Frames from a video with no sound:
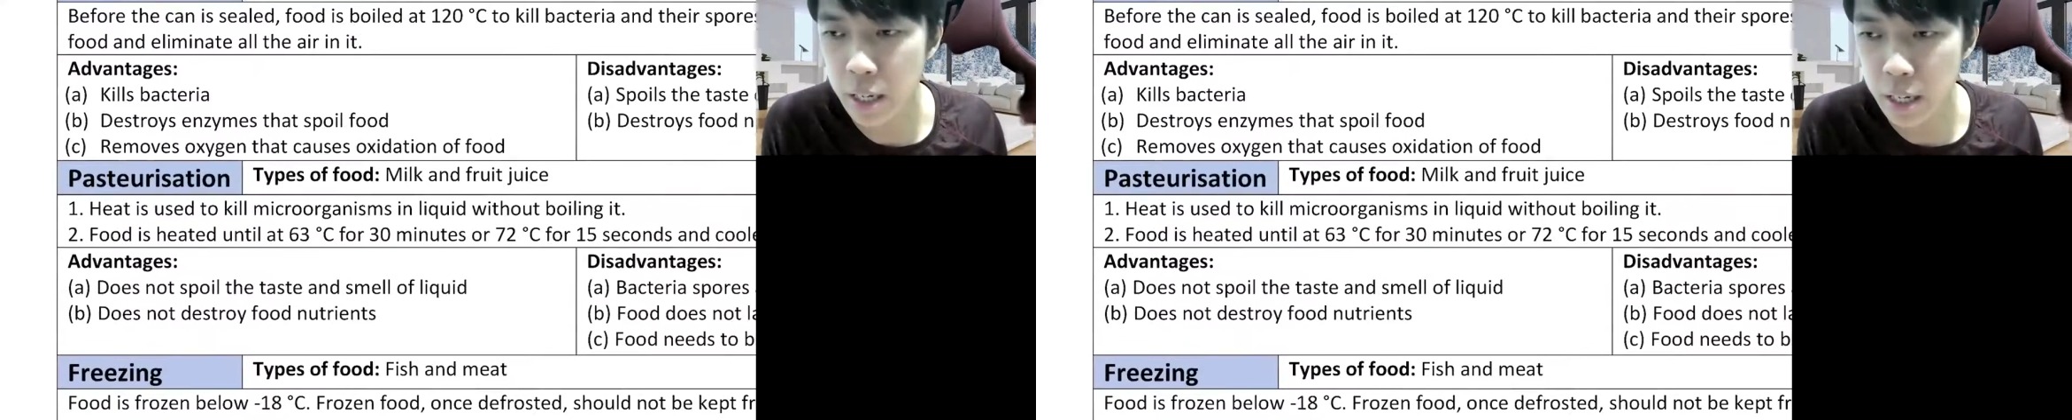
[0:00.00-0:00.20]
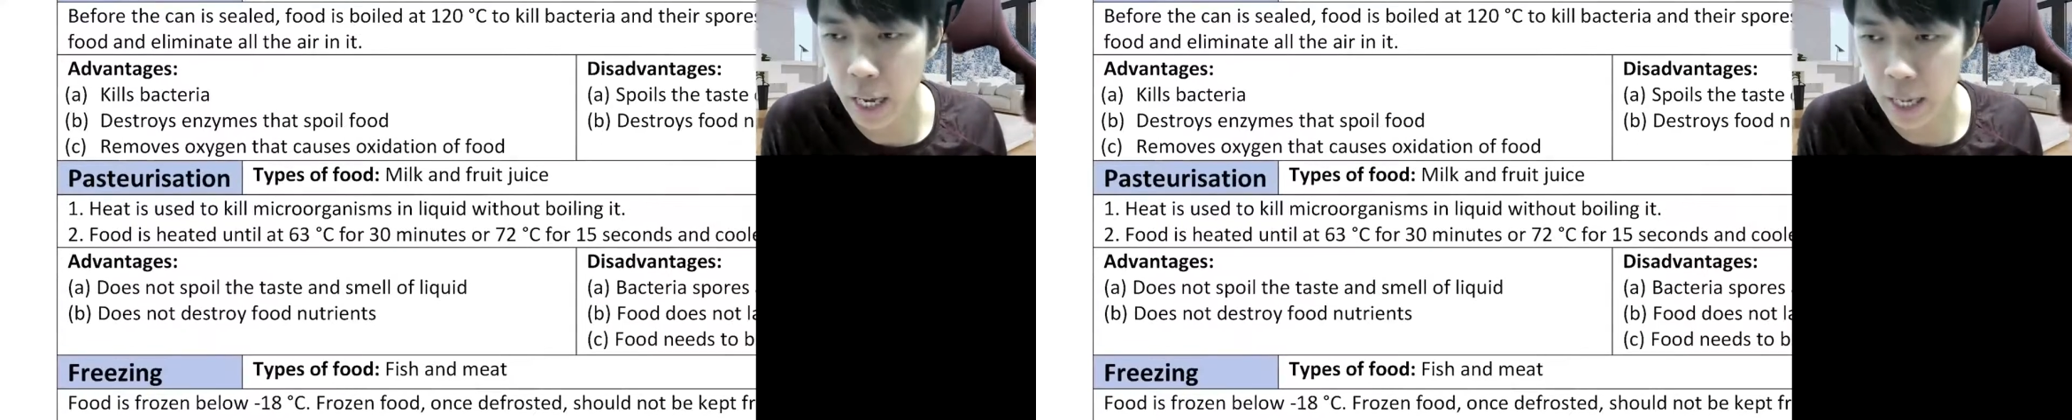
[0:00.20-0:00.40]

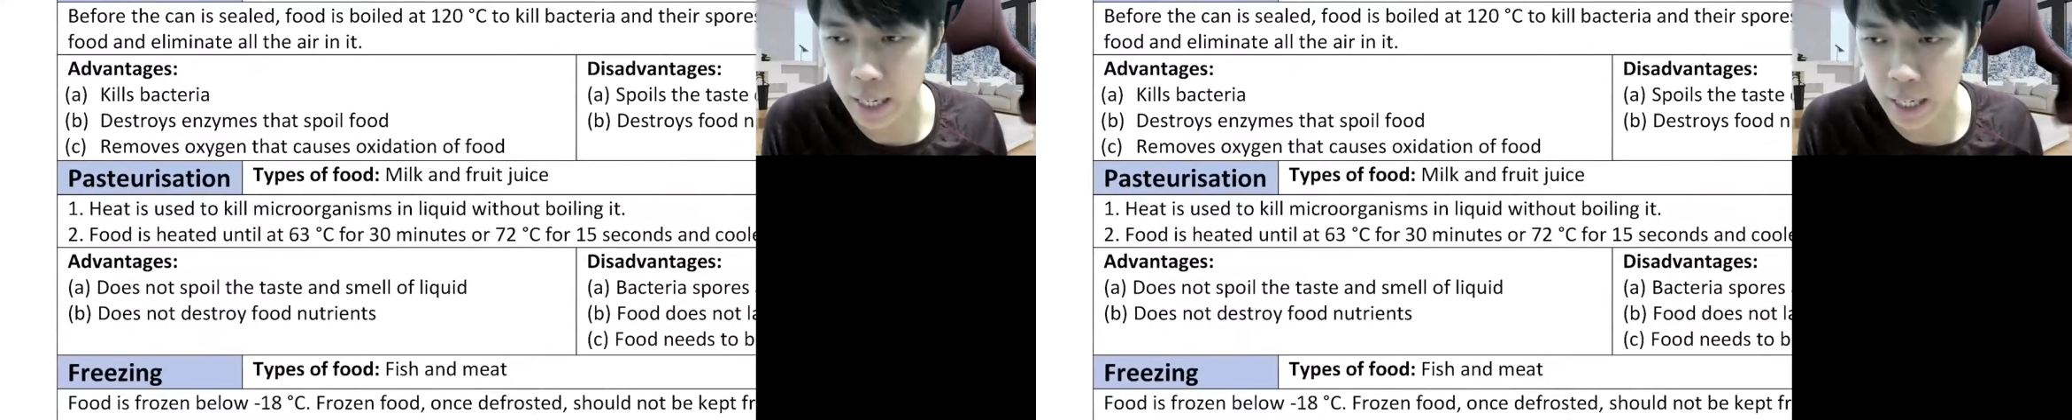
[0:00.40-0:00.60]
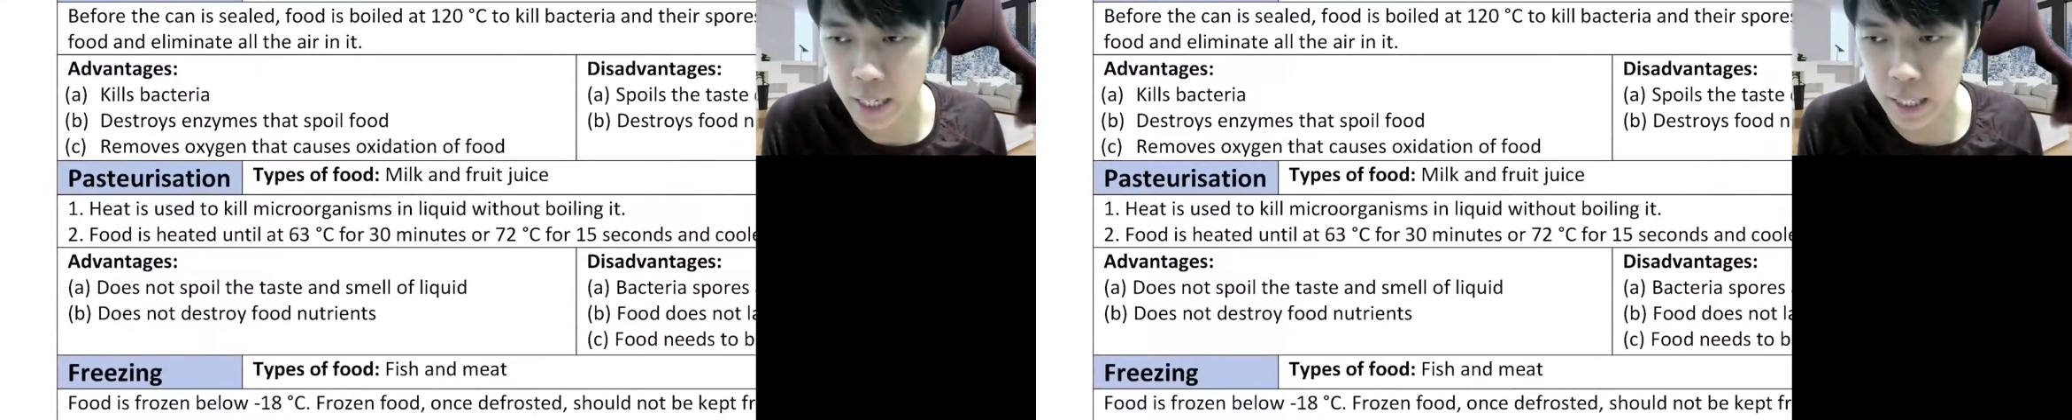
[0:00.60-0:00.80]

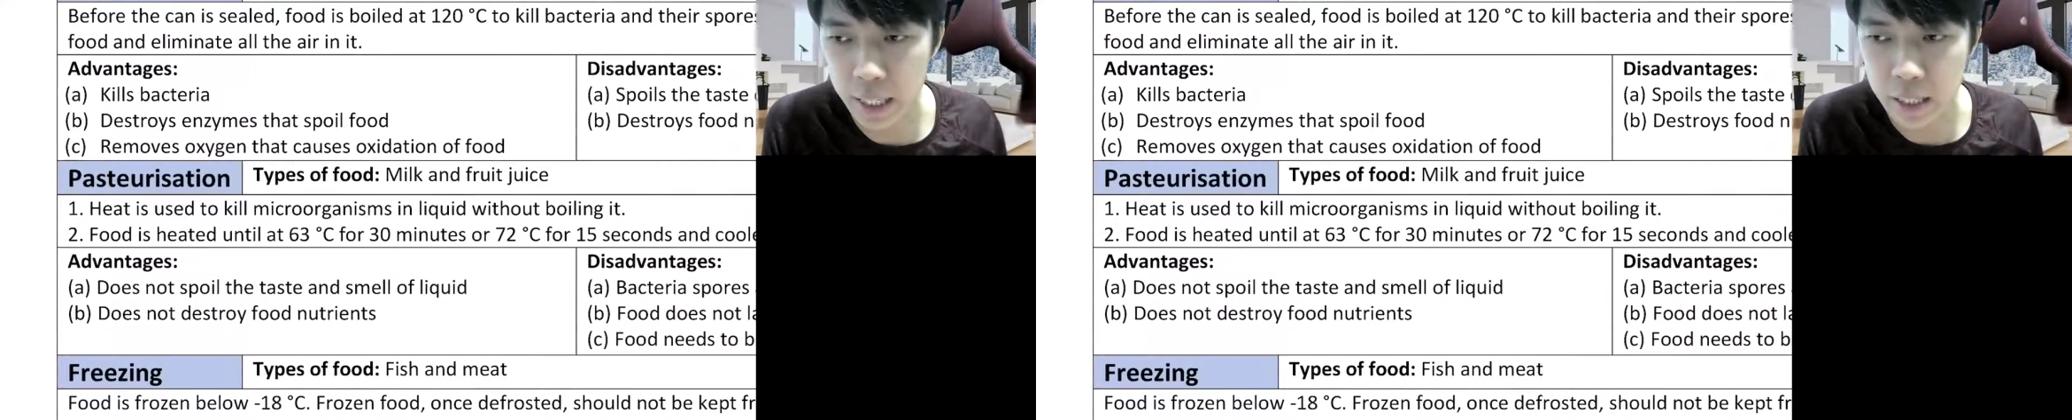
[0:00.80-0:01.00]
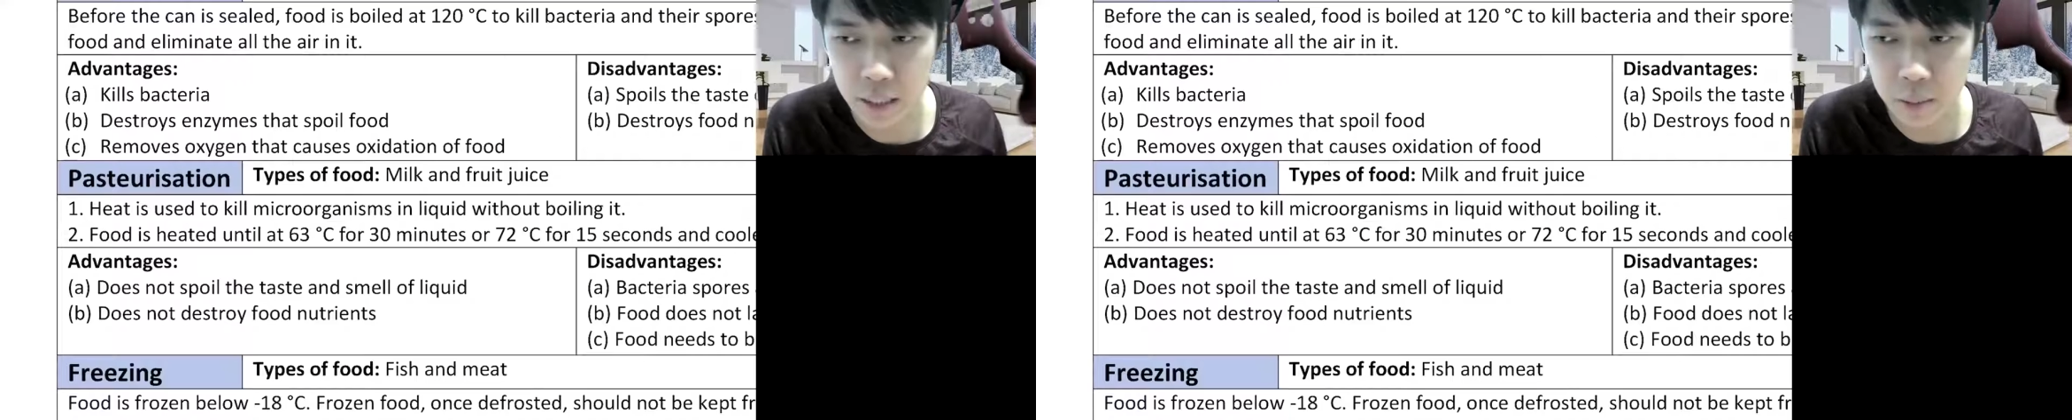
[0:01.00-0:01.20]
Like it kills